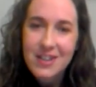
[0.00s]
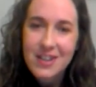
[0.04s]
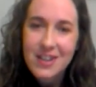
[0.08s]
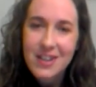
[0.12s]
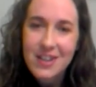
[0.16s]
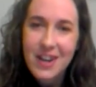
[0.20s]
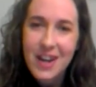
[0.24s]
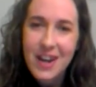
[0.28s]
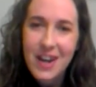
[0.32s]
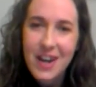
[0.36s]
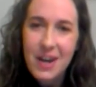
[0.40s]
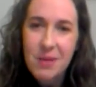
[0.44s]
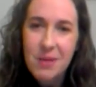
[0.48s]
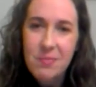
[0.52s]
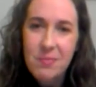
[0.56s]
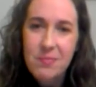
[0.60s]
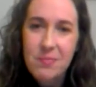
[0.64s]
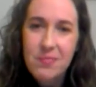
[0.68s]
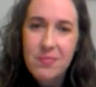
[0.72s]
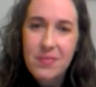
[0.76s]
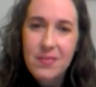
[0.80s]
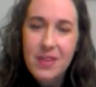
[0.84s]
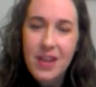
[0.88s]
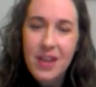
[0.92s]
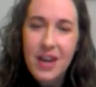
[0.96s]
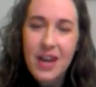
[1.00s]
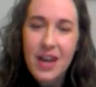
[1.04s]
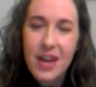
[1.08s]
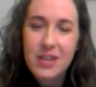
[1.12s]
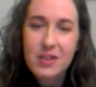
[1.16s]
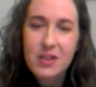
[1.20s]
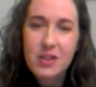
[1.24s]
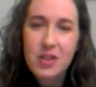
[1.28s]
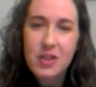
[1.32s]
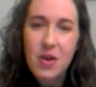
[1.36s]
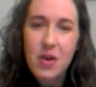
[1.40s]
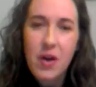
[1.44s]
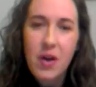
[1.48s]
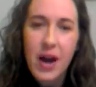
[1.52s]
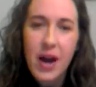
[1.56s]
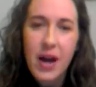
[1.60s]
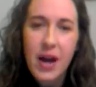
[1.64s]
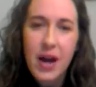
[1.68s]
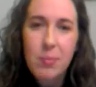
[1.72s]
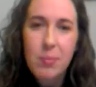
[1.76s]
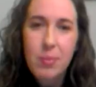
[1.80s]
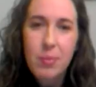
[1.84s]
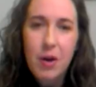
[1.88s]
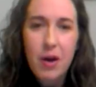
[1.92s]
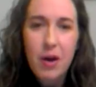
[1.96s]
And so
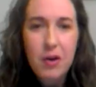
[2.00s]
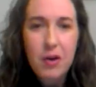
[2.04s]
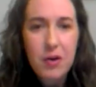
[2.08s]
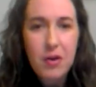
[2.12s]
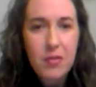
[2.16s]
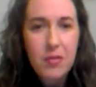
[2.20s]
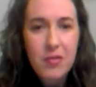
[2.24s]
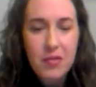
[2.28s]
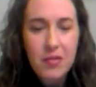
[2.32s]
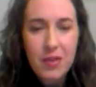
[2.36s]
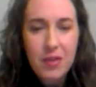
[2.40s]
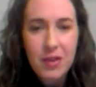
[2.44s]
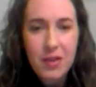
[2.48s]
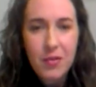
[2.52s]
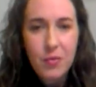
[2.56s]
I borrow,